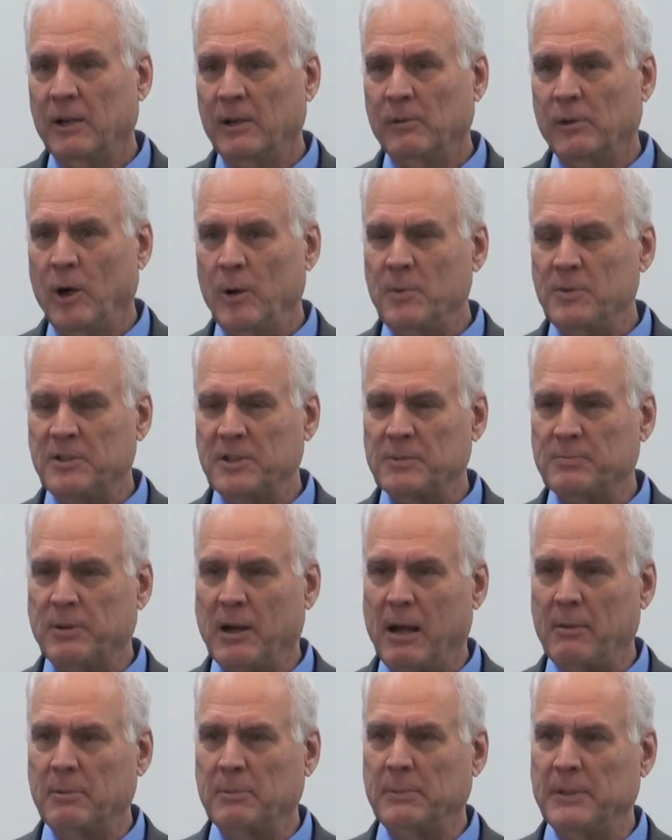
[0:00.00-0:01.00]
Romans is
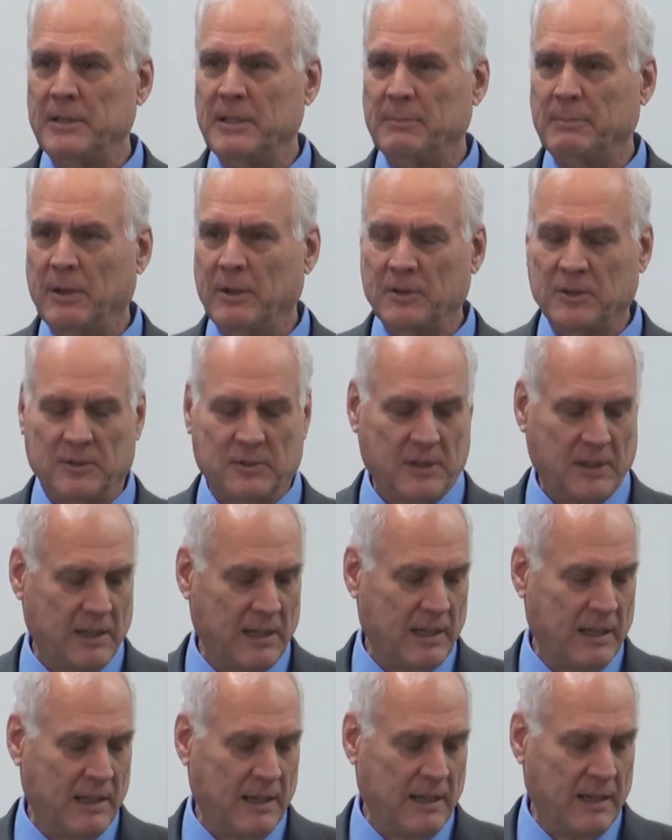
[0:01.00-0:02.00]
probably the most
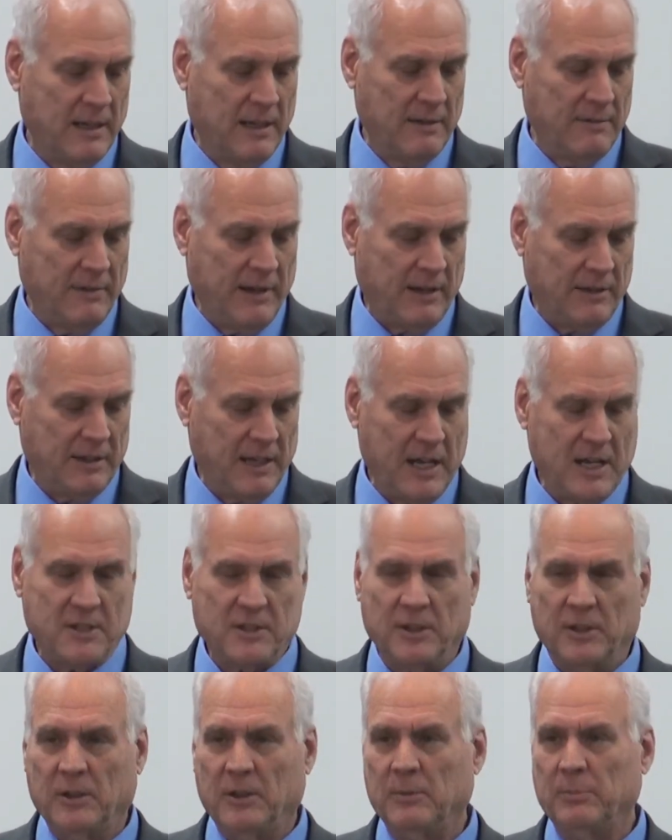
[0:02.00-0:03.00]

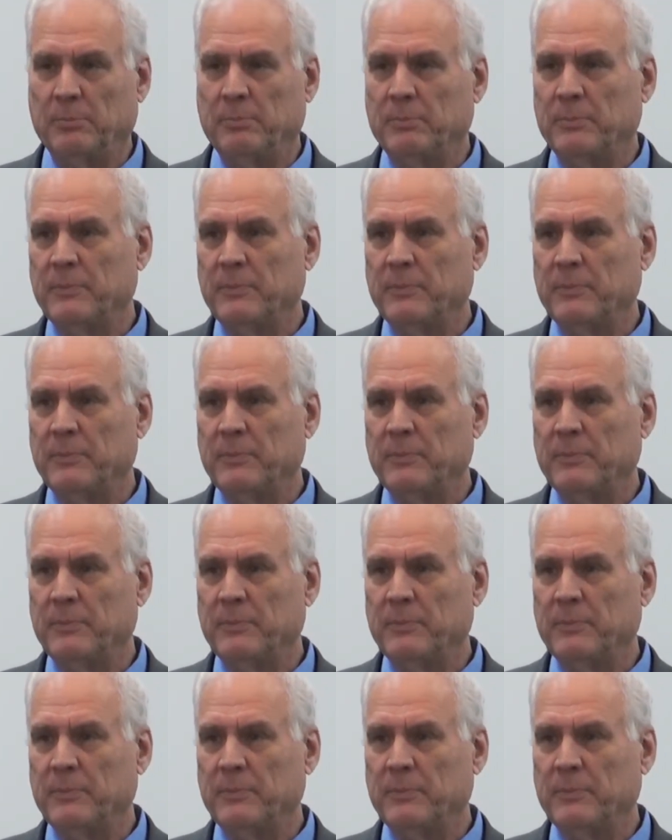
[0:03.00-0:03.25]
foundational